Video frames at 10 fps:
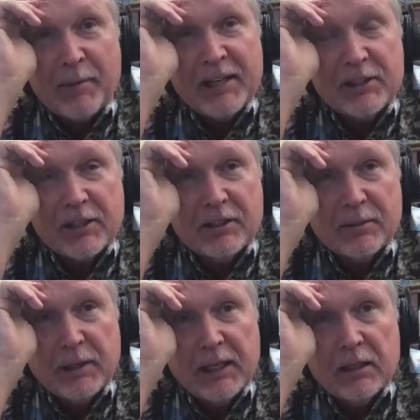I mean, to
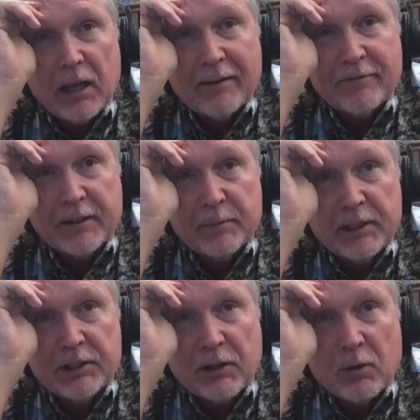me, life can
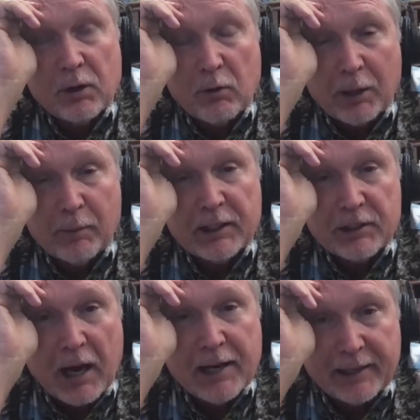be so incredibly
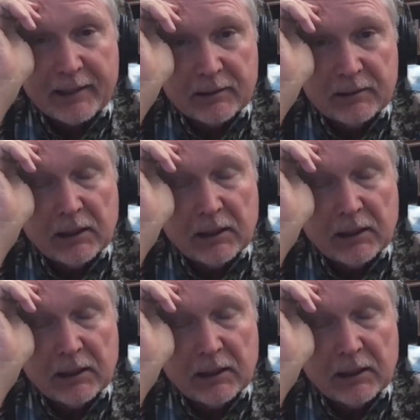exciting.